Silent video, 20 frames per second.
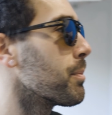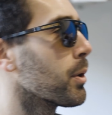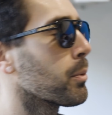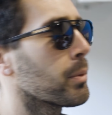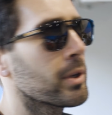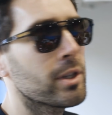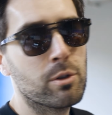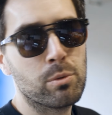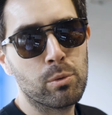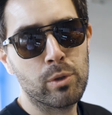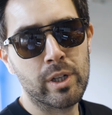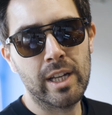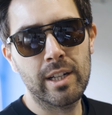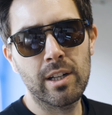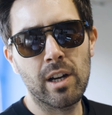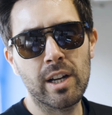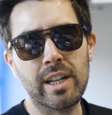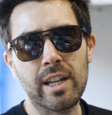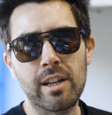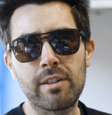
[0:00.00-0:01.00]
but we just want to get
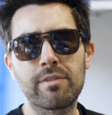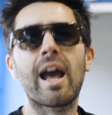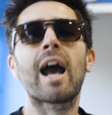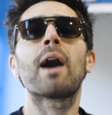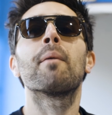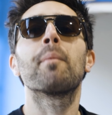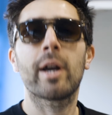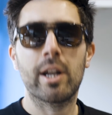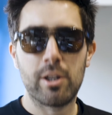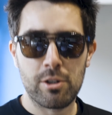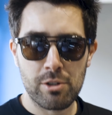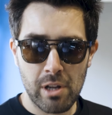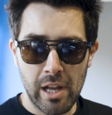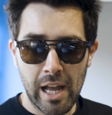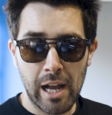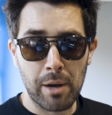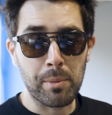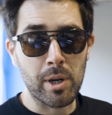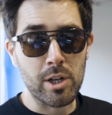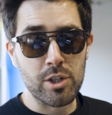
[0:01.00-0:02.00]
an idea of how much
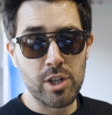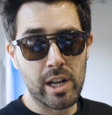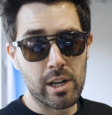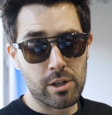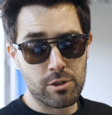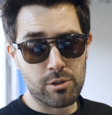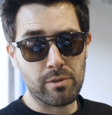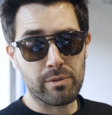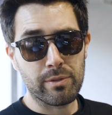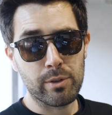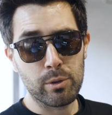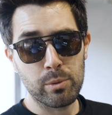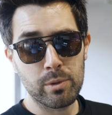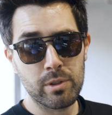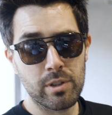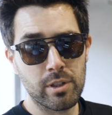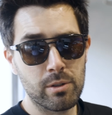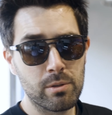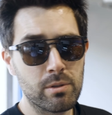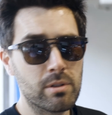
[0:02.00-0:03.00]
extra fuel
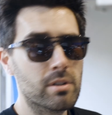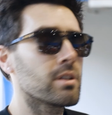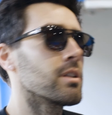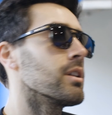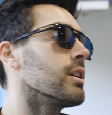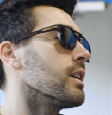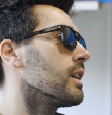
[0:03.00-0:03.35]
was used.